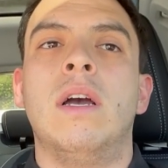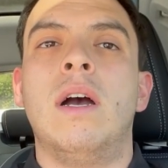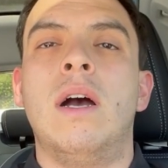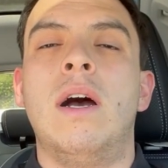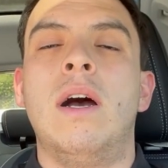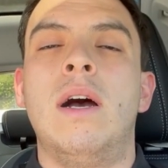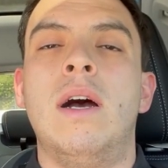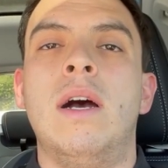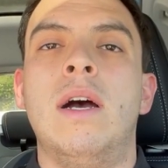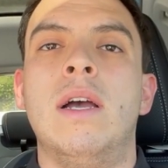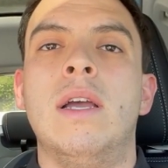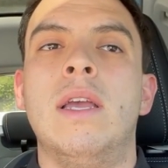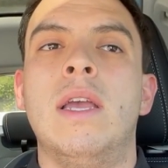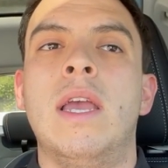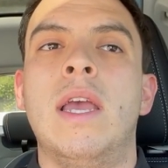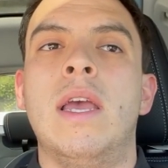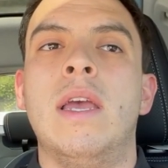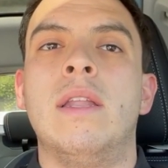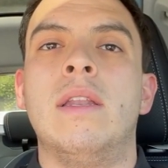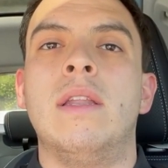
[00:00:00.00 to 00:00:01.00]

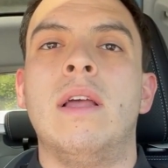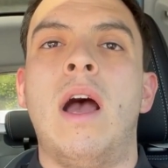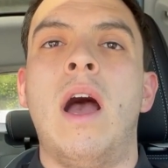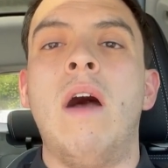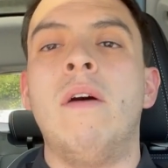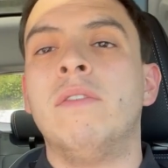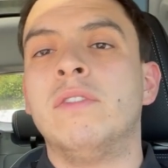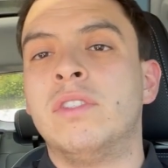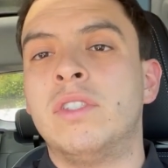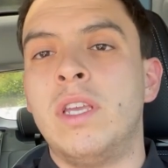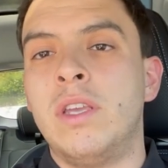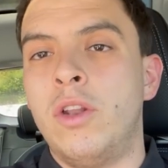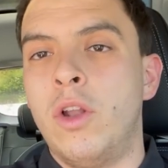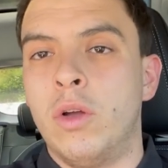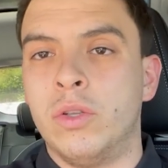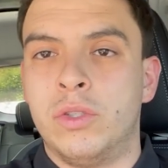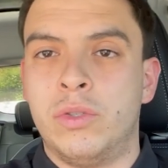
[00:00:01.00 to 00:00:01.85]
and obviously, you know,